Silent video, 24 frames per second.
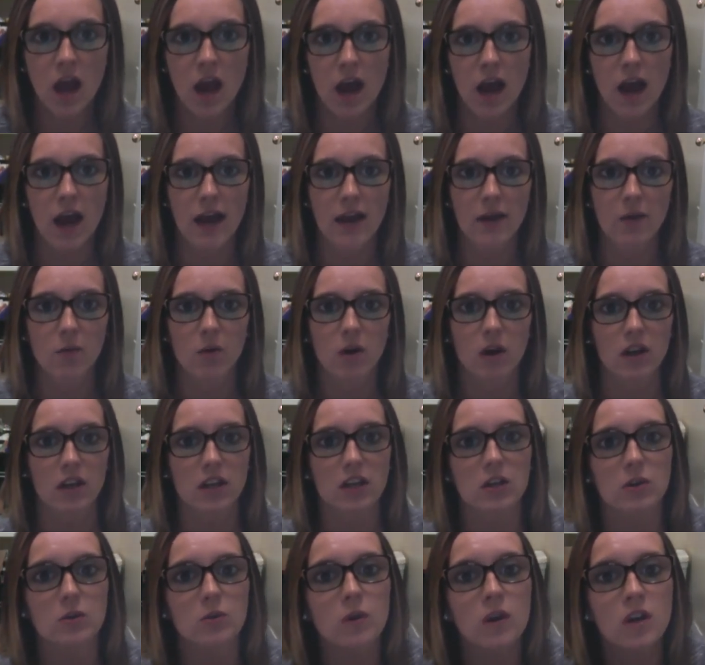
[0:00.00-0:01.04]
I want
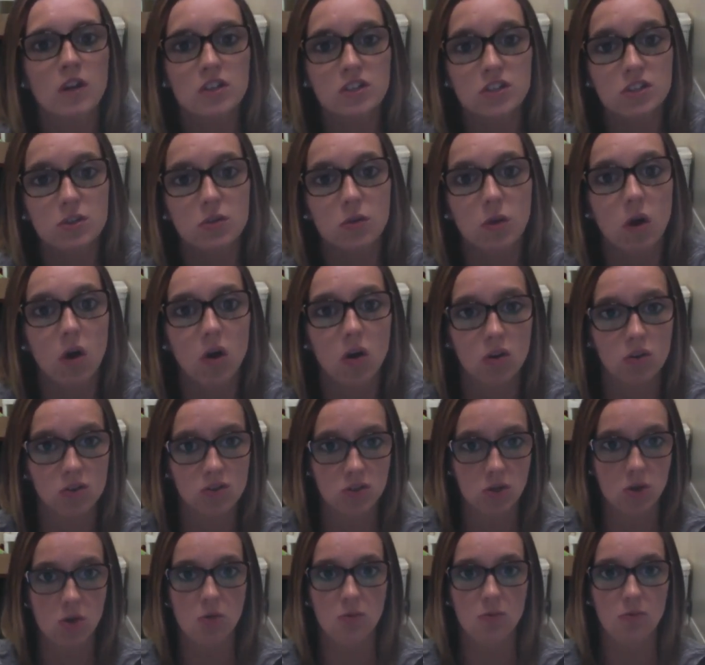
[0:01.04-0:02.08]
you to
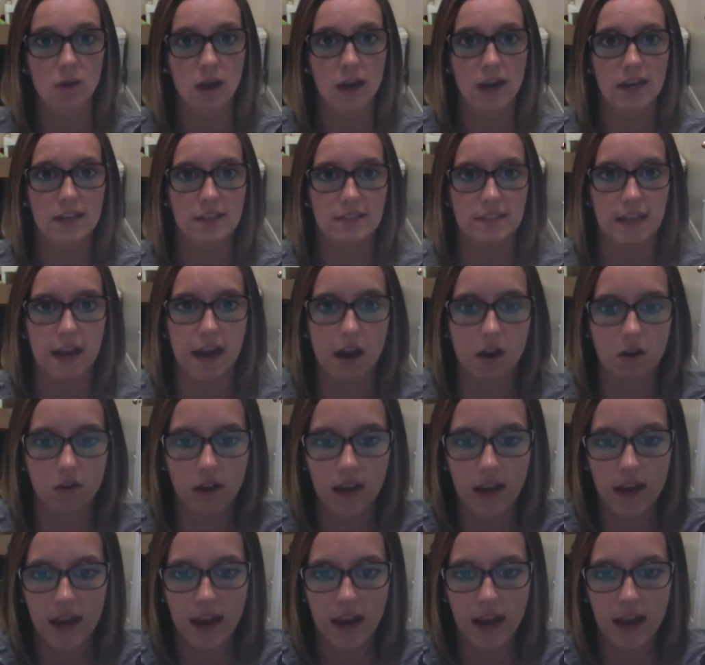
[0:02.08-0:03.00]
also write down